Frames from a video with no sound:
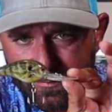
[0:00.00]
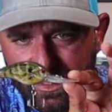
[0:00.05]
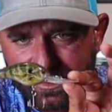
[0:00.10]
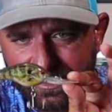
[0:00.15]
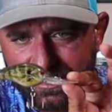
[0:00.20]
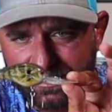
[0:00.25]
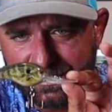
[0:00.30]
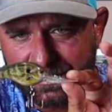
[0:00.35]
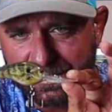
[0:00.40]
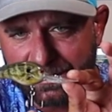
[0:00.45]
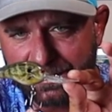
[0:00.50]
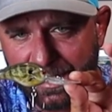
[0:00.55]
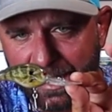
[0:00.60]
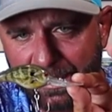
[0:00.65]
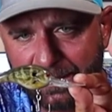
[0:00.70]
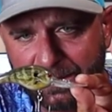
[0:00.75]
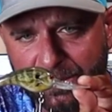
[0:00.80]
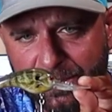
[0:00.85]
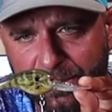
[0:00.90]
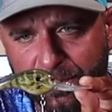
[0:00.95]
This is a
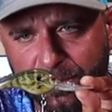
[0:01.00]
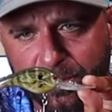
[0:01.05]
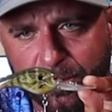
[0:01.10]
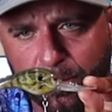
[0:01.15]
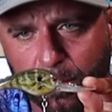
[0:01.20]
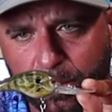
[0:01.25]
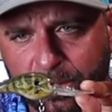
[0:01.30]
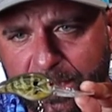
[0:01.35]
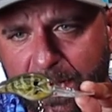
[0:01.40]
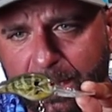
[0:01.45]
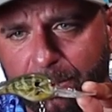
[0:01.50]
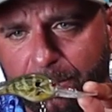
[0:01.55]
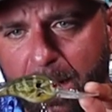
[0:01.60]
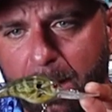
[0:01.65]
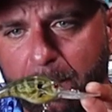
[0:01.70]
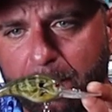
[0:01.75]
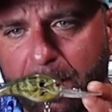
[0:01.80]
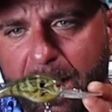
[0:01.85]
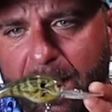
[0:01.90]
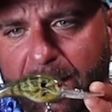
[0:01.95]
size 2 short shank
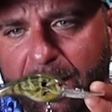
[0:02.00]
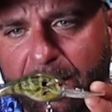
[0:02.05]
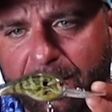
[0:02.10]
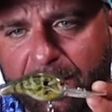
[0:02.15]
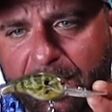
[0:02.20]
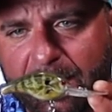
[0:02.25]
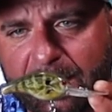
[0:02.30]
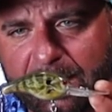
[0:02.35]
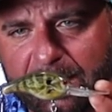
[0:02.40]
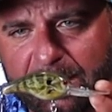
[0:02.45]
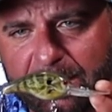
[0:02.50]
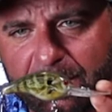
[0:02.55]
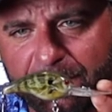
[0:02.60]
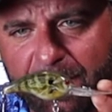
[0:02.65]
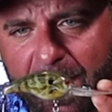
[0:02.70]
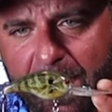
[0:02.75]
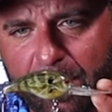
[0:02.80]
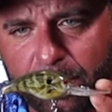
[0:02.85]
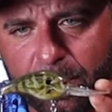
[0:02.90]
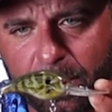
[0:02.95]
round bend. This is the
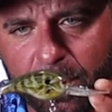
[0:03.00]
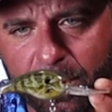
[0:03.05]
factory